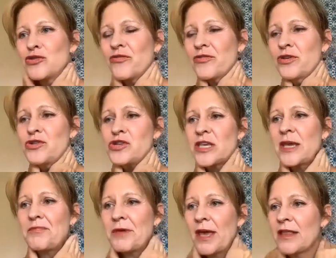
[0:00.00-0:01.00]
You just
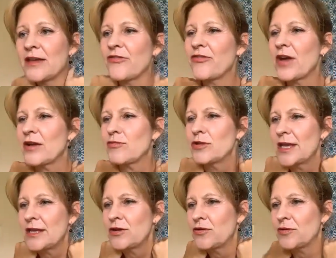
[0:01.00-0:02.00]
keep yelling, Frank. We'll
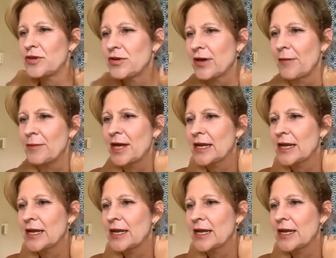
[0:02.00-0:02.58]
let you know when you come in.